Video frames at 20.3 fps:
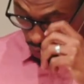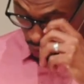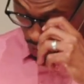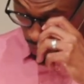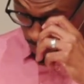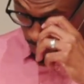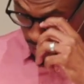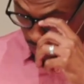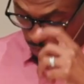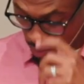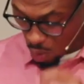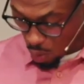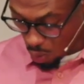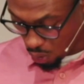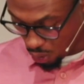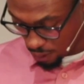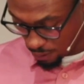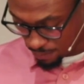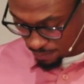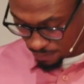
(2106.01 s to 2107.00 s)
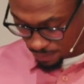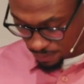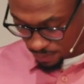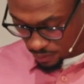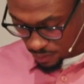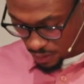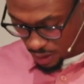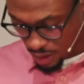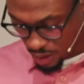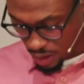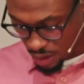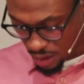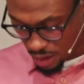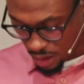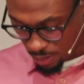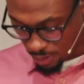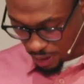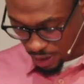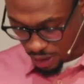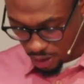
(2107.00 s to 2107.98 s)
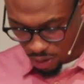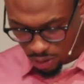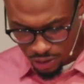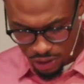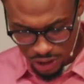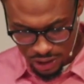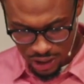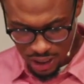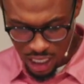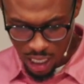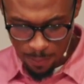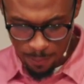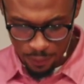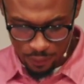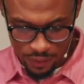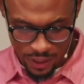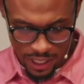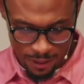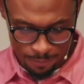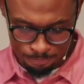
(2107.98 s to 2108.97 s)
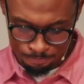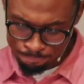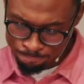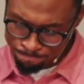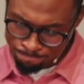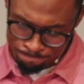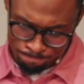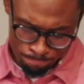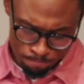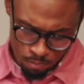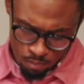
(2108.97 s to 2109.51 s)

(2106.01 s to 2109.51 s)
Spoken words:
There could be more. But here are just a couple that